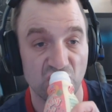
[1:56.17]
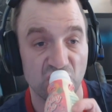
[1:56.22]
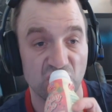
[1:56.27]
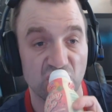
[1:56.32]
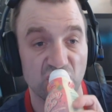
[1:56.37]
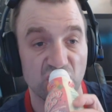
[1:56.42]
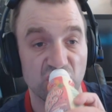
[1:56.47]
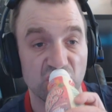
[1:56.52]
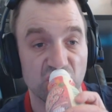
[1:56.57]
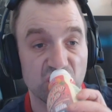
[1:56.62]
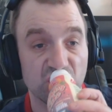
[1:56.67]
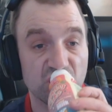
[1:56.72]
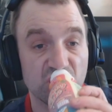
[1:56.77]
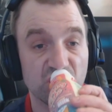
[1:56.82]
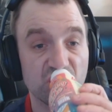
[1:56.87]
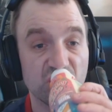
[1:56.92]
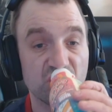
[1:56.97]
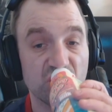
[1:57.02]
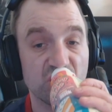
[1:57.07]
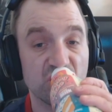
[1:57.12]

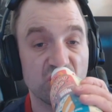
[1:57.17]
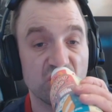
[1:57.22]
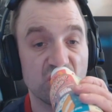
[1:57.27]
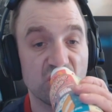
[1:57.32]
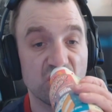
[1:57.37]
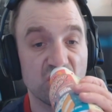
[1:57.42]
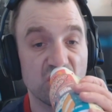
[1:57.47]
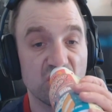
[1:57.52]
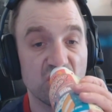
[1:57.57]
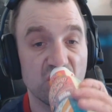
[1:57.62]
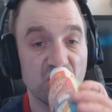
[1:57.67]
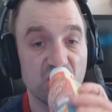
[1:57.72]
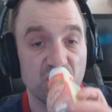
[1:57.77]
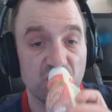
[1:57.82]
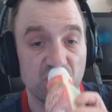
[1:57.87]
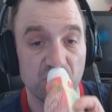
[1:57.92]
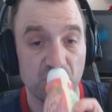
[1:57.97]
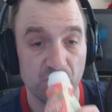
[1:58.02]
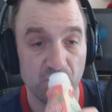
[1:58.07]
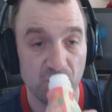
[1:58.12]

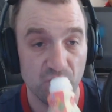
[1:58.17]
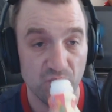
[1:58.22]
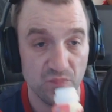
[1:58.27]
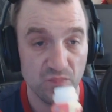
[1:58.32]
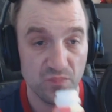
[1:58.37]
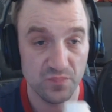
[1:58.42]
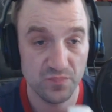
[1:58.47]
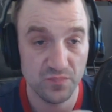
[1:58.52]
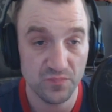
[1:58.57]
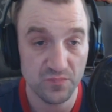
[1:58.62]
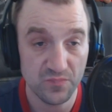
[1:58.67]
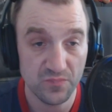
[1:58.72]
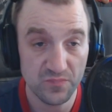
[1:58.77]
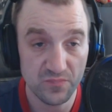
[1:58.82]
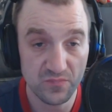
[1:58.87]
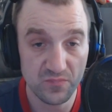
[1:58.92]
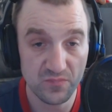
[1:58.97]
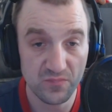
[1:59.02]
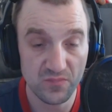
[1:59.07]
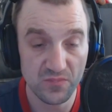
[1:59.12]

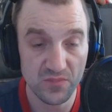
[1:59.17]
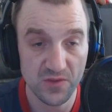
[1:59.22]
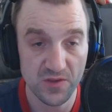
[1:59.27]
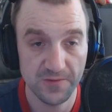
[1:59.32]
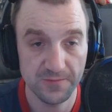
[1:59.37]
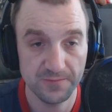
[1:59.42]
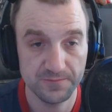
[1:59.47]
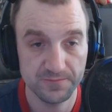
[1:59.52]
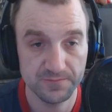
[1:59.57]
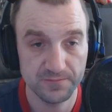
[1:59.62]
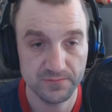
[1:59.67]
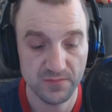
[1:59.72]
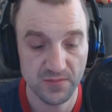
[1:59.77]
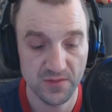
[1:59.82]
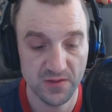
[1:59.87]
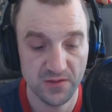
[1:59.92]
(silence)